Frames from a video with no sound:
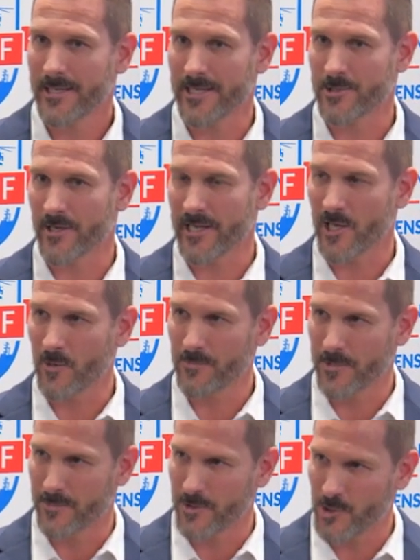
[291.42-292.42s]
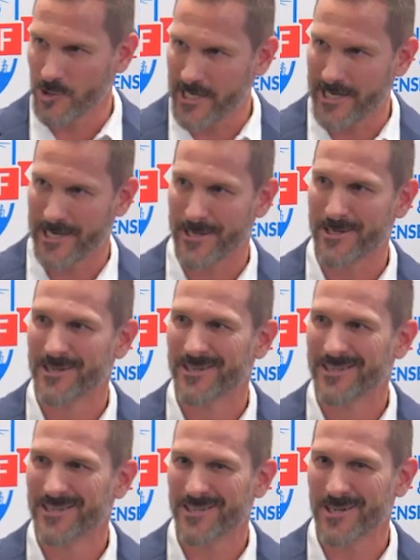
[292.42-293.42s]
is going to help the machine
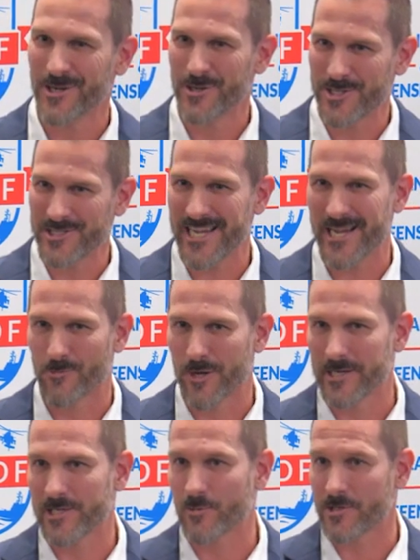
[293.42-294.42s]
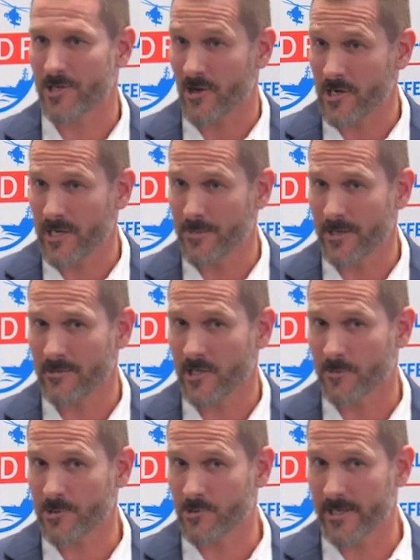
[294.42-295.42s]
understand what it is we're talking about,
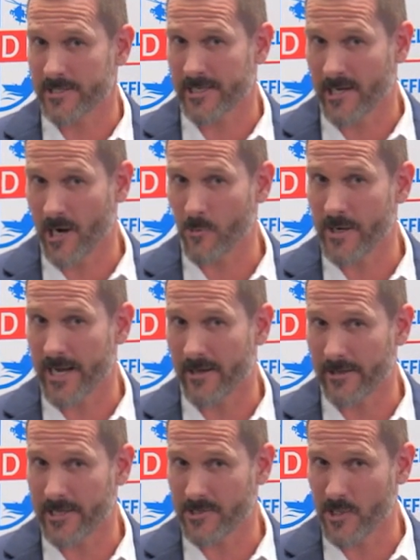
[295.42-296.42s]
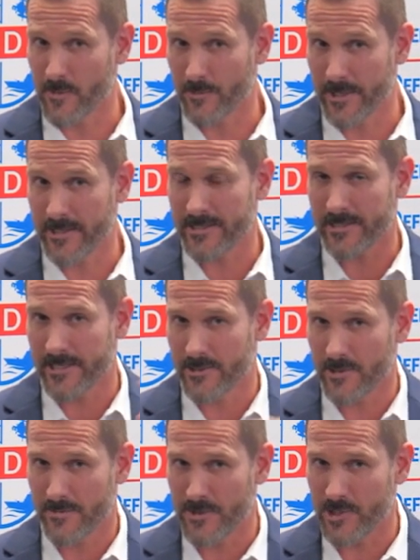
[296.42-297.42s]
helps translate our reality as human beings
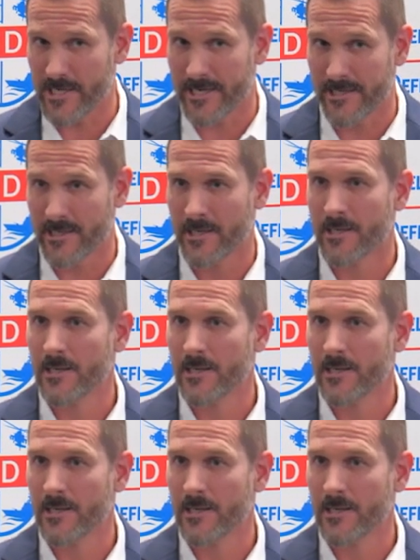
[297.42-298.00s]
into the machine.